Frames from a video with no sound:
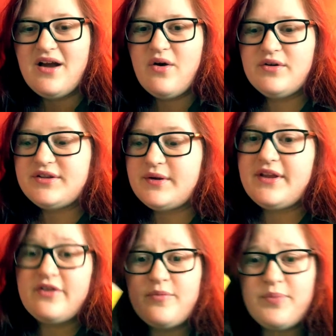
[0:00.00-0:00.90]
also
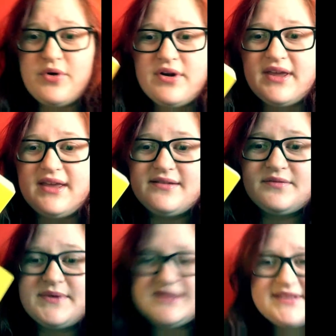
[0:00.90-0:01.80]
another good book is
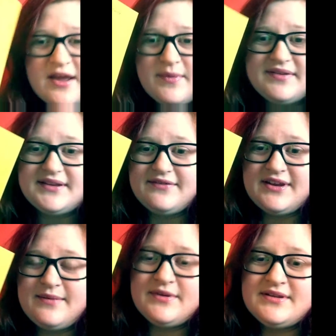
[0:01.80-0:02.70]
Wintertown by Stephen
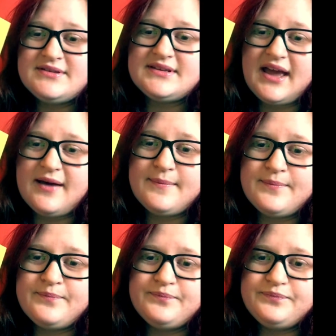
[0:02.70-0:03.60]
Emond.
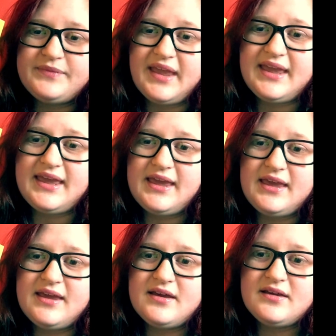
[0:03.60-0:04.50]

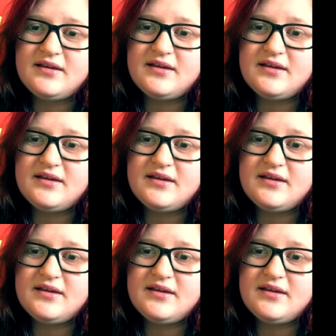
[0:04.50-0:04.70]
He